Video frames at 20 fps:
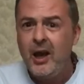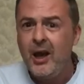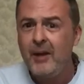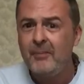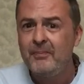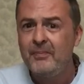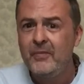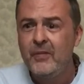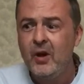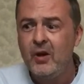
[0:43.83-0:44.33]

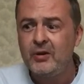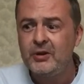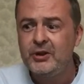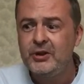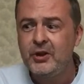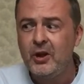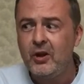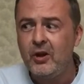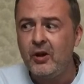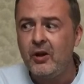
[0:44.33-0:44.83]
I'm not
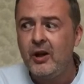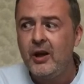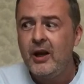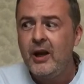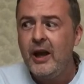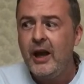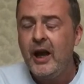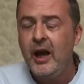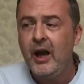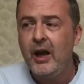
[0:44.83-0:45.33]
sure.
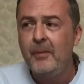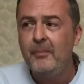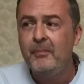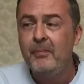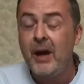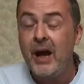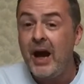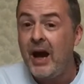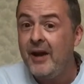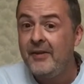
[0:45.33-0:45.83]

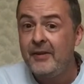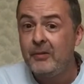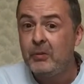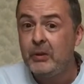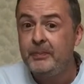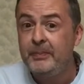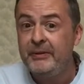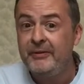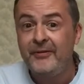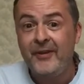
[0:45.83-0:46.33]
Either
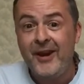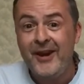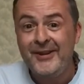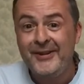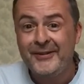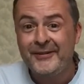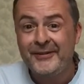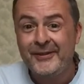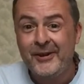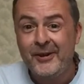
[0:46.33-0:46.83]
would be
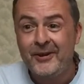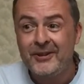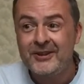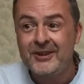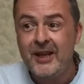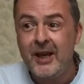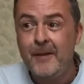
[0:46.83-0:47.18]
fine, of course.